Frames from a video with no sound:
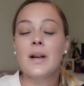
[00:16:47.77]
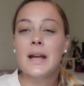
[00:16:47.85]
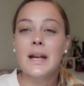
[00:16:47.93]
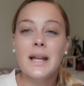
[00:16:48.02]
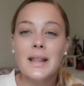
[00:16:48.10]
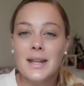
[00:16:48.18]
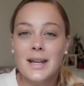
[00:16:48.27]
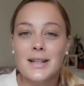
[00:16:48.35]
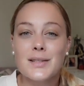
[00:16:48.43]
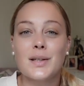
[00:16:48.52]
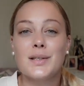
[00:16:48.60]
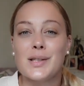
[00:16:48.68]
anything
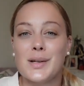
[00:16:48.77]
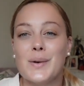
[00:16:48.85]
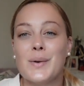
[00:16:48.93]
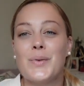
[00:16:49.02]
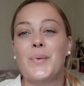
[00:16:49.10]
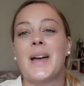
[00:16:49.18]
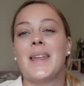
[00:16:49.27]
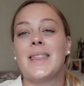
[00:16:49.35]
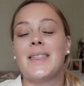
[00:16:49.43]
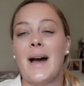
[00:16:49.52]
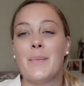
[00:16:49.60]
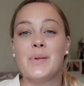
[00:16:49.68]
to do with
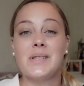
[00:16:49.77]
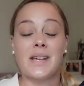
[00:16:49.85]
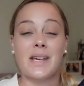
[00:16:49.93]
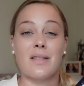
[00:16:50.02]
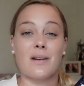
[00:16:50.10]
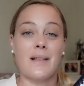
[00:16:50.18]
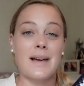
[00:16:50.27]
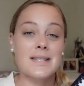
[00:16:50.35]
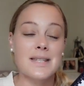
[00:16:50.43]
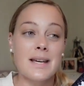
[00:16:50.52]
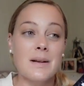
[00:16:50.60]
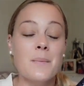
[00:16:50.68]
that particular
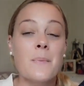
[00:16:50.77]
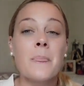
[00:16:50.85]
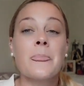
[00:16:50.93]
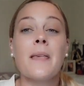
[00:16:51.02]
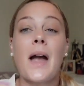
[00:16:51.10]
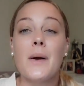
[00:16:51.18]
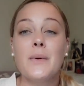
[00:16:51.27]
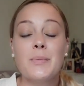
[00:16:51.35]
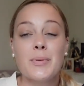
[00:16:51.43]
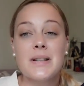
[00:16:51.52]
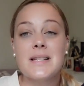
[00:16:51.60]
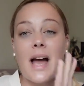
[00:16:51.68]
lesson, I would
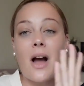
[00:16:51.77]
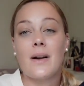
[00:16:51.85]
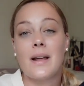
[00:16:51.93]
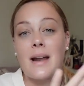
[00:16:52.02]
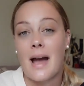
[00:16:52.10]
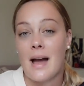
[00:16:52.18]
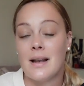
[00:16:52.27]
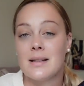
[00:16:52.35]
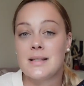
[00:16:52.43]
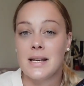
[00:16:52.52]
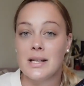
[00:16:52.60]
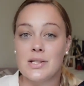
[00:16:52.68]
print out and add
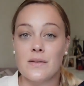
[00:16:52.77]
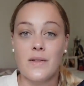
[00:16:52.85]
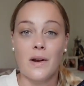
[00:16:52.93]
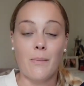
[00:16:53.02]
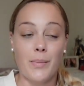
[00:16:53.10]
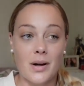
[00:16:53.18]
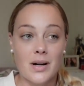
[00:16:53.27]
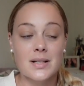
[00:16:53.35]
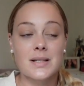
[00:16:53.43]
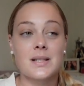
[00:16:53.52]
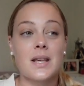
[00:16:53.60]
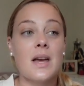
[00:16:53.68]
to each of their
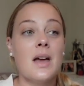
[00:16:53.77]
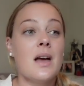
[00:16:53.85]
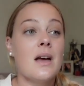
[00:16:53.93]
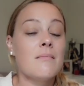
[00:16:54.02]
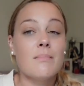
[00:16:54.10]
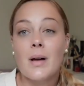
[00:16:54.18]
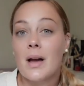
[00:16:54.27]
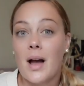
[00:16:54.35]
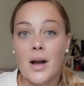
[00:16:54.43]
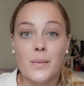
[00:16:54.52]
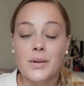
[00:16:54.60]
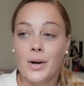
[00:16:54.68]
books.
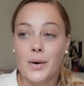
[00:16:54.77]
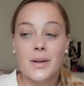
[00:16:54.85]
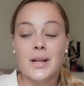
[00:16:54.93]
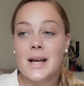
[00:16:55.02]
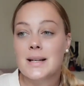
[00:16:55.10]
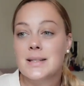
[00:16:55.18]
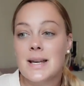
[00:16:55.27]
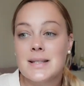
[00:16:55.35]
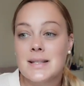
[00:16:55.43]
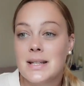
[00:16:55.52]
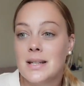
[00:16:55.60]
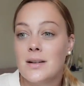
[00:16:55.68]
I would go to the next
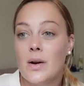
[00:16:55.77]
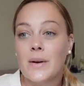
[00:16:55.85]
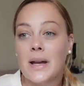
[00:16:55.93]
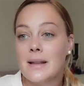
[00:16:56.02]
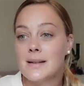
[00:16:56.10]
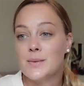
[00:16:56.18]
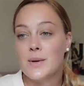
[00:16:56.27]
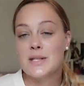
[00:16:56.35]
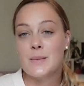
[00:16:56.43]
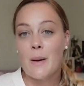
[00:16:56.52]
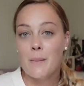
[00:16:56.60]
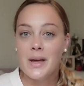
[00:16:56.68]
lesson, okay, this one's
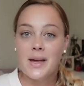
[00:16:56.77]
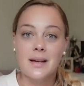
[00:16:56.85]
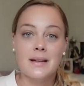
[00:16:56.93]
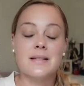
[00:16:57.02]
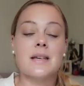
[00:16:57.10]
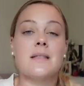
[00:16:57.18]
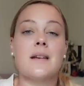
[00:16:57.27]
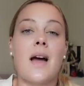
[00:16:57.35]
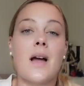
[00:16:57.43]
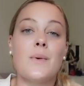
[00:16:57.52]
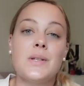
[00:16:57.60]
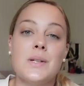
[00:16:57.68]
about pigs, and then
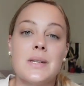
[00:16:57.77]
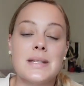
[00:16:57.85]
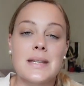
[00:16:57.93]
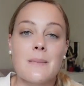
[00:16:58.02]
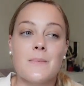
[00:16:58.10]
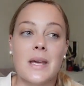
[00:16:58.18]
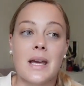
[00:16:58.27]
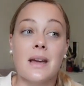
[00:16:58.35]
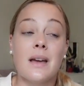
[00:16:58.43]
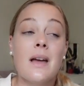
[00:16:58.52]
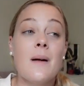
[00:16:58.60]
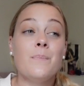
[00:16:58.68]
I would do the same
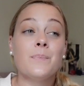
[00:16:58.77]
thing.